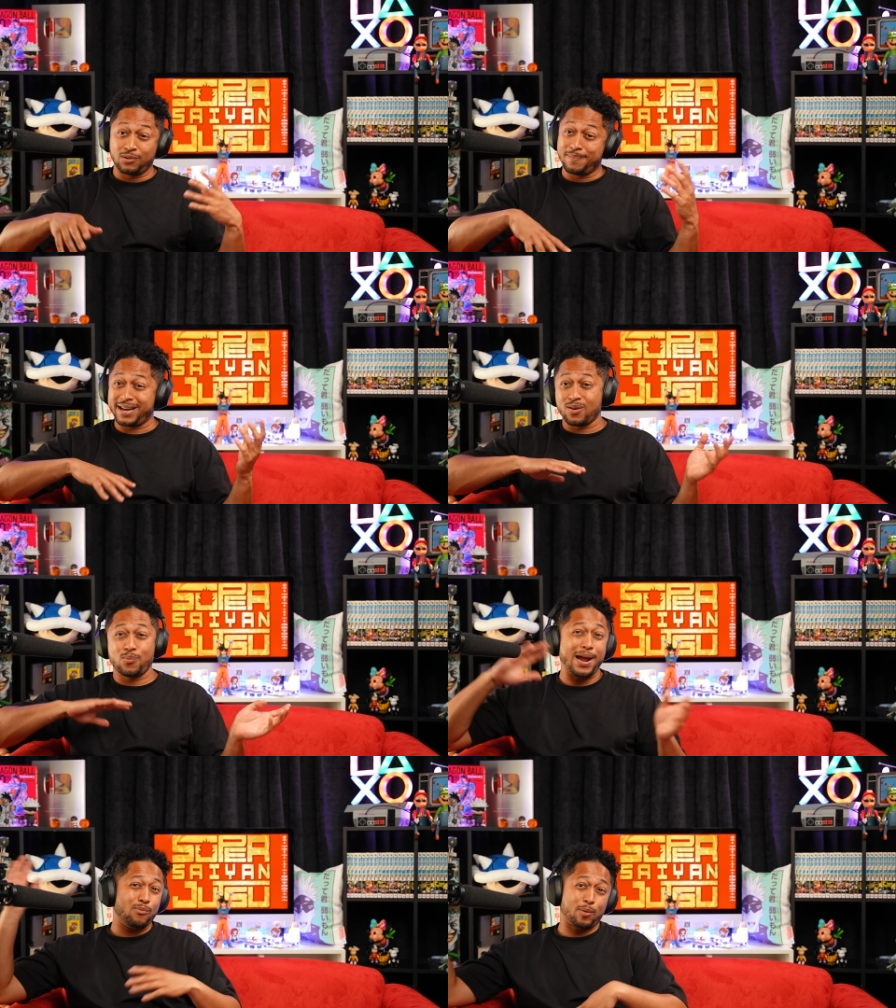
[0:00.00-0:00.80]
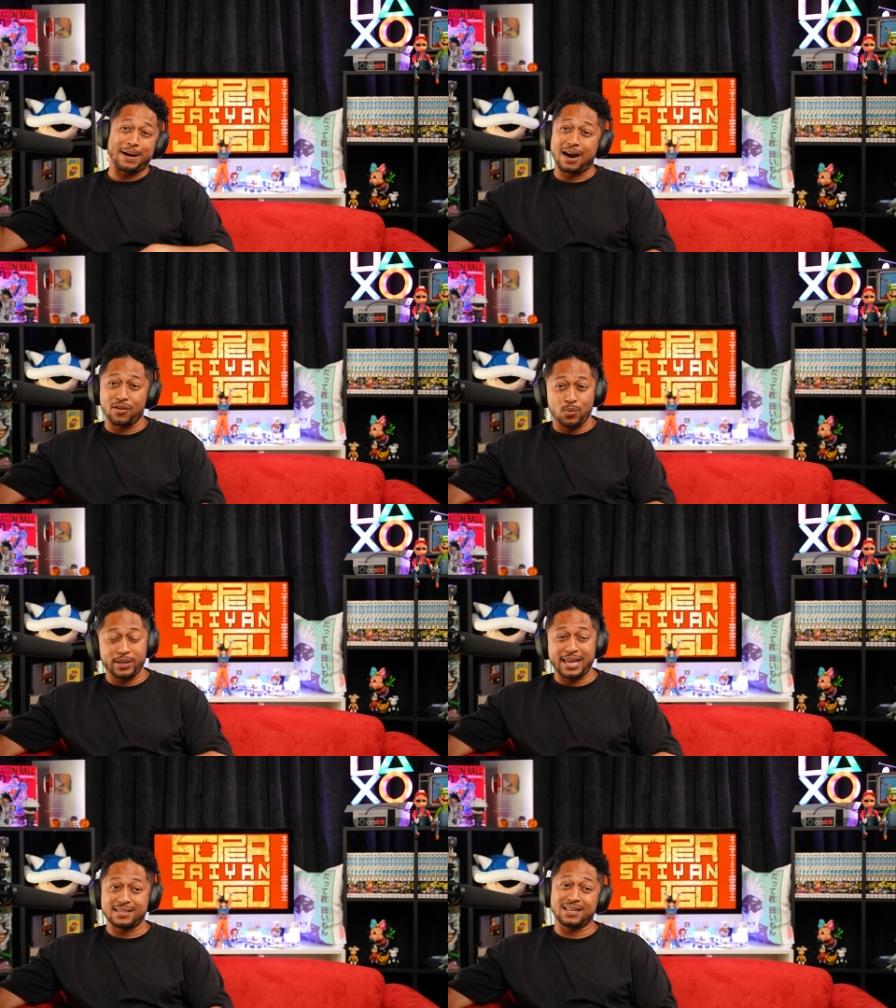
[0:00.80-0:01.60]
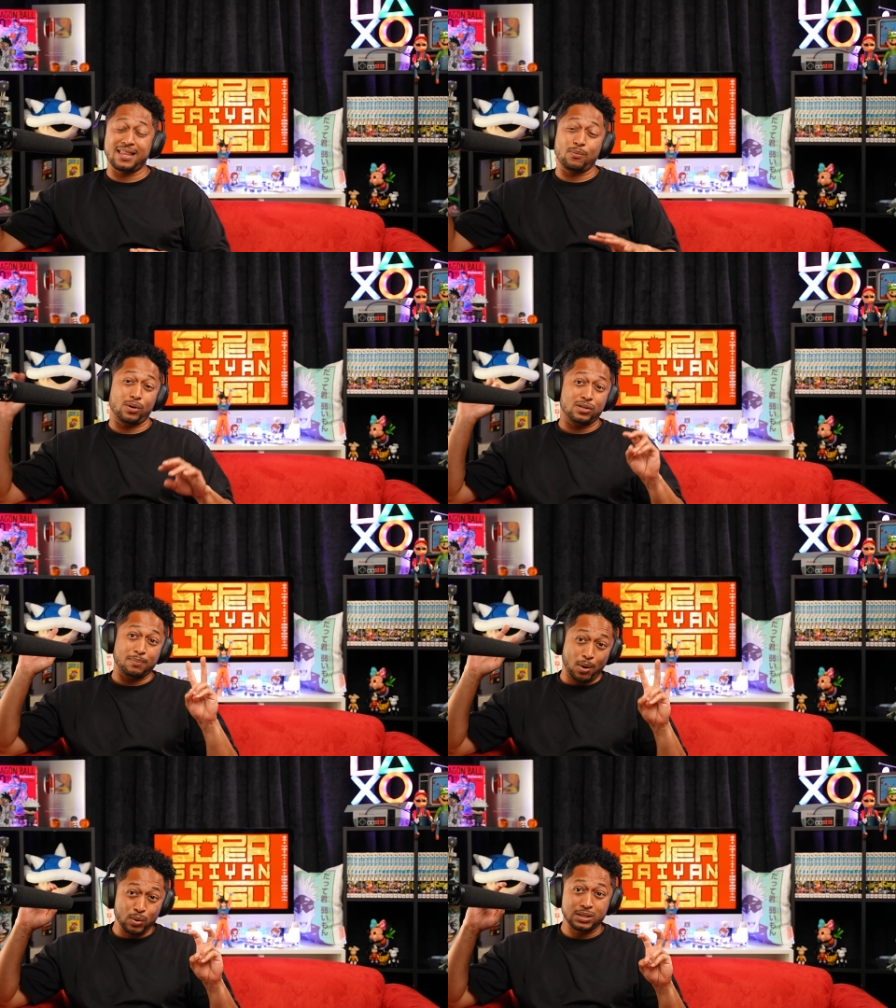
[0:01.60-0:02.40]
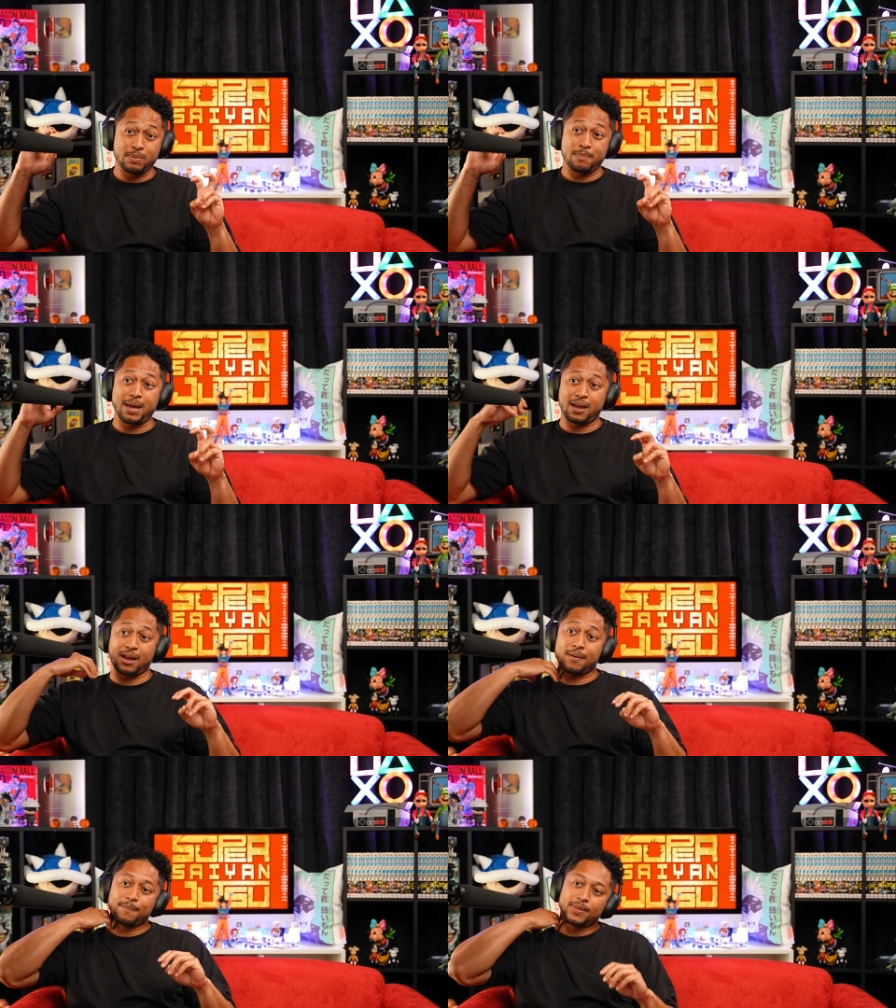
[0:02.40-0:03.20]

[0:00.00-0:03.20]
and they were making way more power than what they said they were supposed to be making.